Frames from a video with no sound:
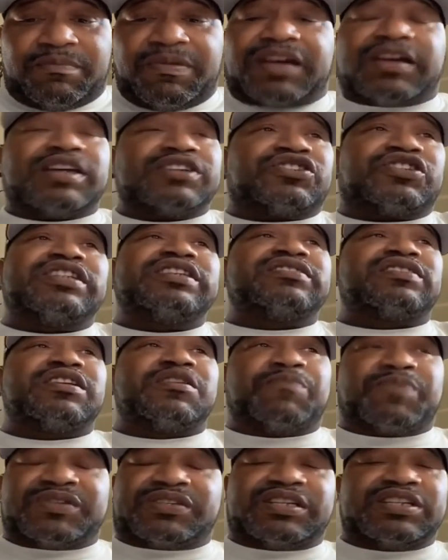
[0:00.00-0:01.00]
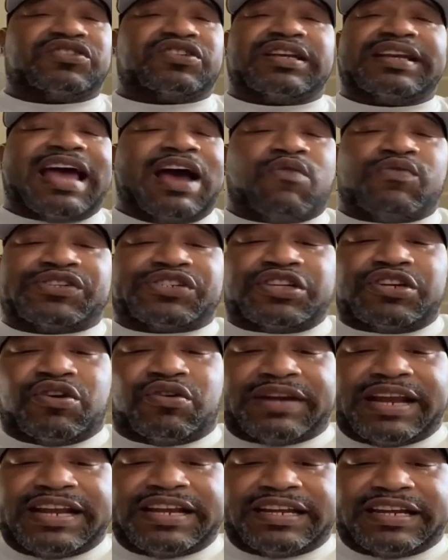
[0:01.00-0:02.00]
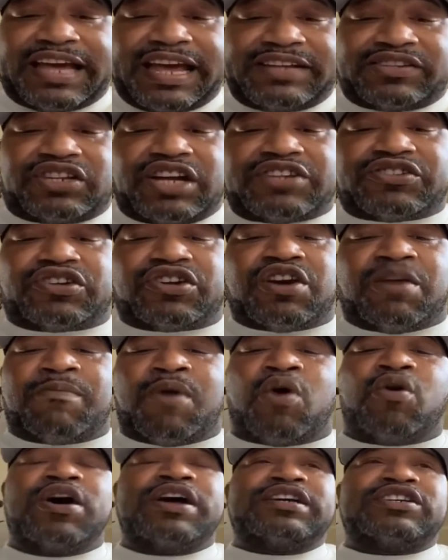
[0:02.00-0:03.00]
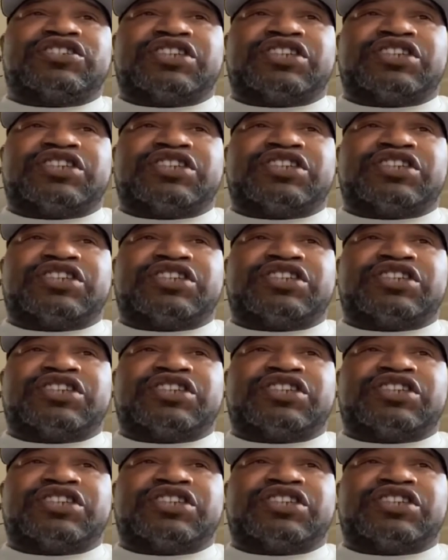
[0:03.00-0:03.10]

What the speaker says: because she's in a position now where she know that they can't touch her no more.